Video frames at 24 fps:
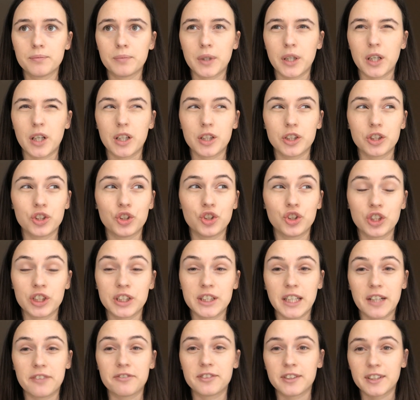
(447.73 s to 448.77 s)
but you can
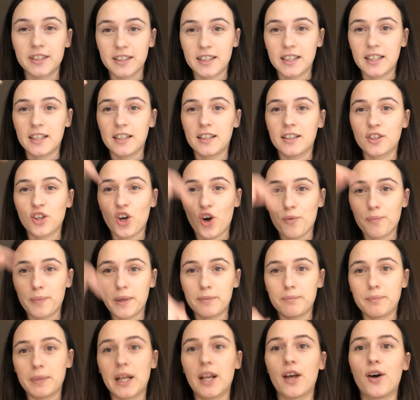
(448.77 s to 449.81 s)
definitely
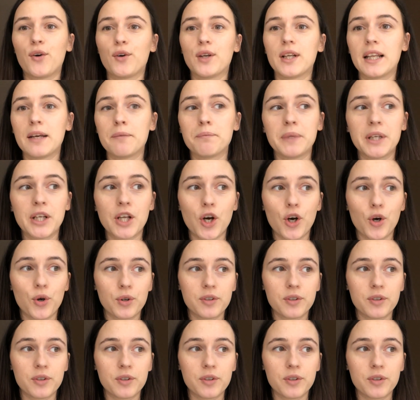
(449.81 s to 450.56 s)
comment below and let me know